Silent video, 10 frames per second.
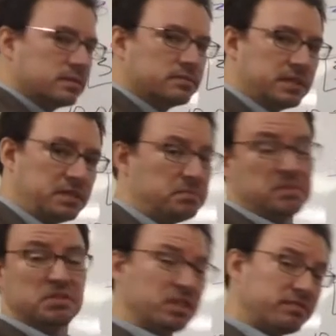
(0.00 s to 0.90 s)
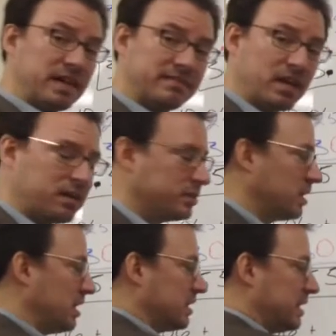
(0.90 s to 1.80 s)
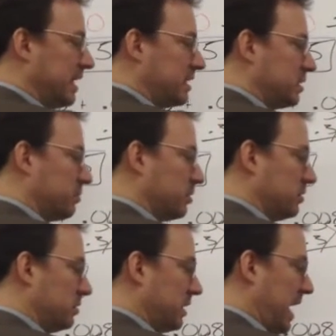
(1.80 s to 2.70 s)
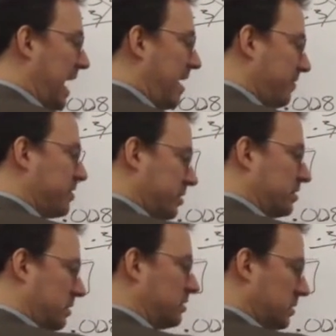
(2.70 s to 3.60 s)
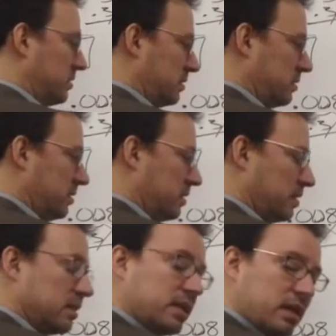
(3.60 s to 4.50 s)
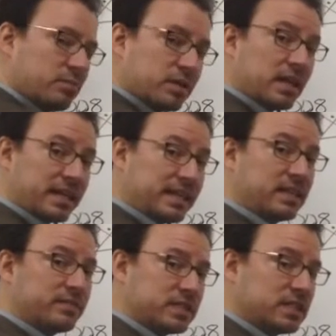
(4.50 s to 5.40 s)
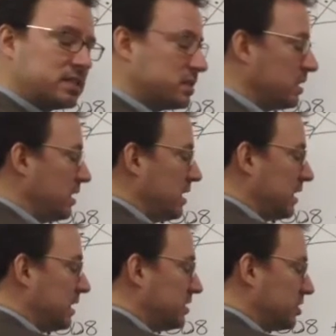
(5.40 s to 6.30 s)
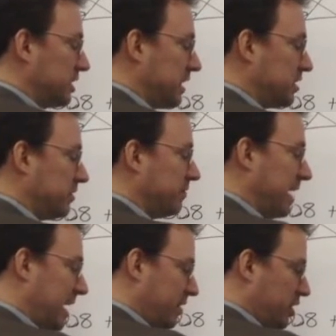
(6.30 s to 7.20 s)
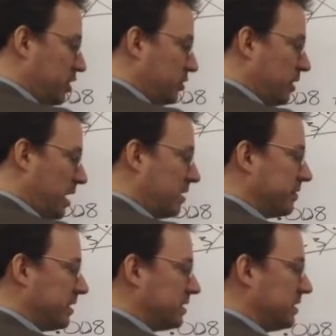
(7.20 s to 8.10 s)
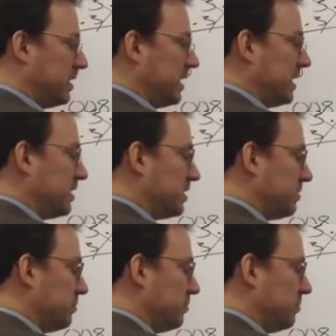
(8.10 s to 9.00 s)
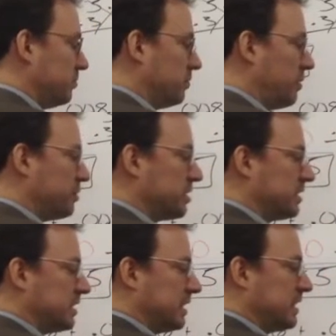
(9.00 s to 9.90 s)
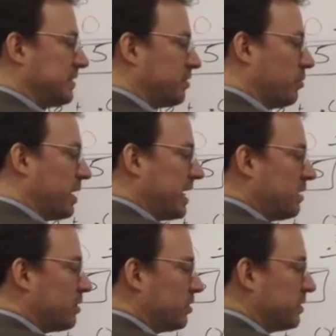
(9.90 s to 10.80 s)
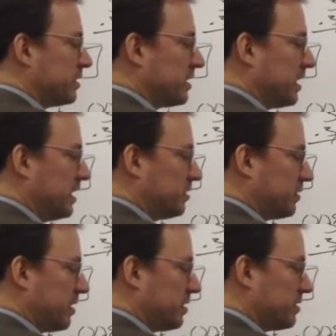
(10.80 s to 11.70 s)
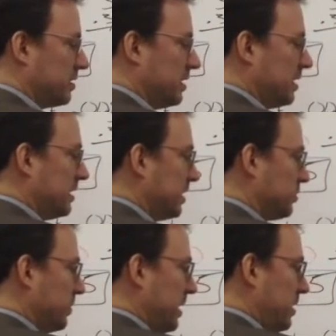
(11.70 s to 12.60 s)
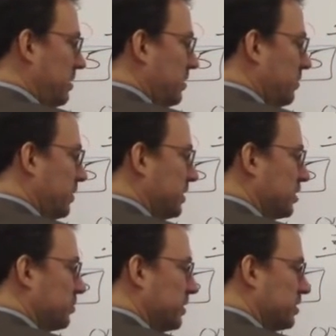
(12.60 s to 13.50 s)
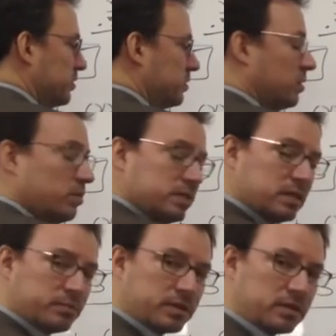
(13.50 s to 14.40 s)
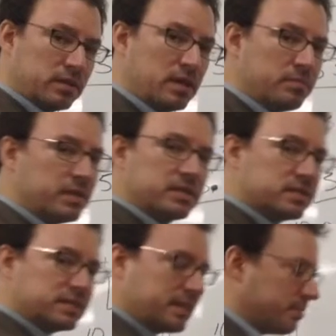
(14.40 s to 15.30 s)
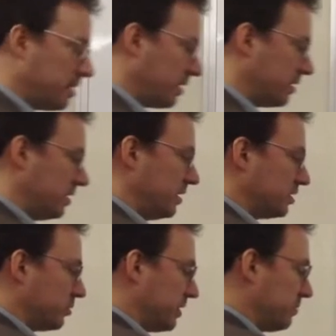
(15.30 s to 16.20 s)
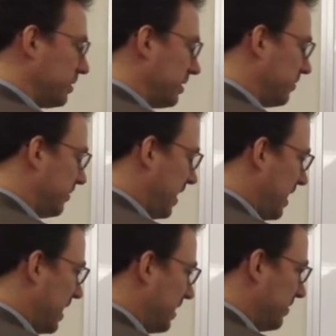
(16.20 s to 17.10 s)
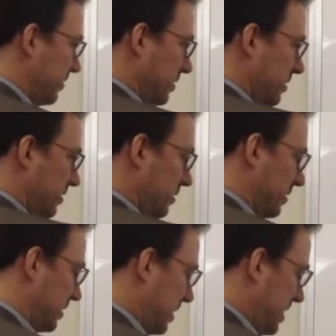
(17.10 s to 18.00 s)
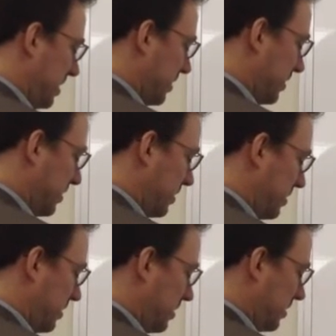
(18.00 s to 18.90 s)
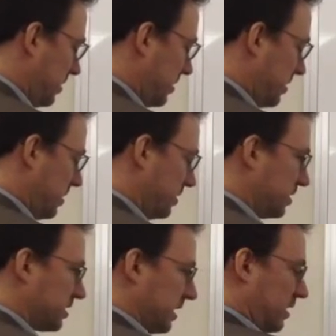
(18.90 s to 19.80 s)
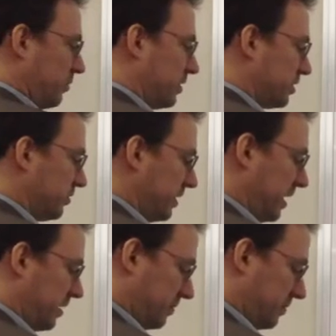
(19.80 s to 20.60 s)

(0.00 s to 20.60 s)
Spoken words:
See, still $5. The decimal after the number, like the end of a sentence, that doesn't change the value of it. It just represents it in a different way. Now we're going to the hundredths. This way, we just went to the whole number. But it's the same thing. So we can put the 5 here, just like it was over there.